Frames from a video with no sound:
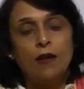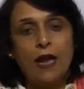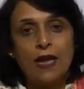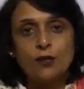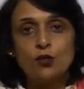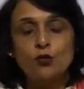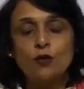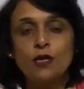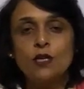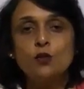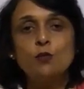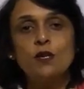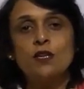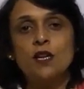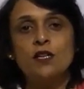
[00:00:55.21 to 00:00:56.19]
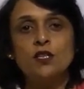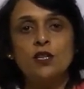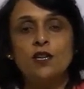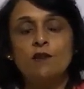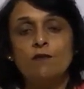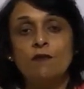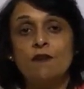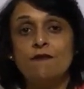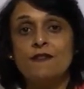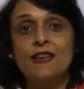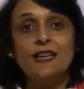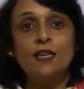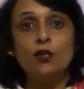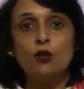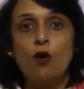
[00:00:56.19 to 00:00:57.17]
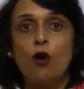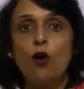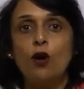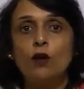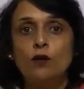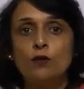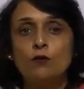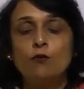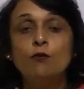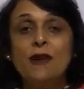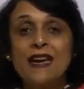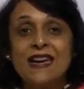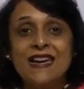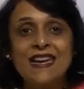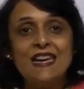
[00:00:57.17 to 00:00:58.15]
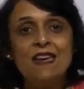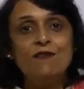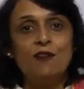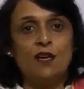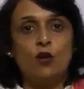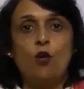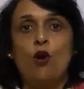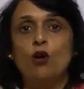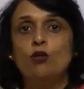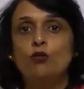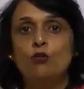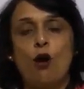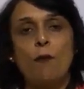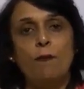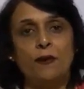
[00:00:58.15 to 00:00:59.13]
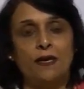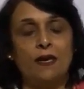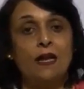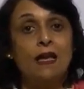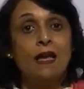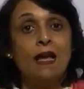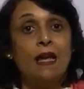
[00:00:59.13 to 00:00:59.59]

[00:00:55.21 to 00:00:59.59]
as soon as we touch it, we feel it hot, we leave it or drop it.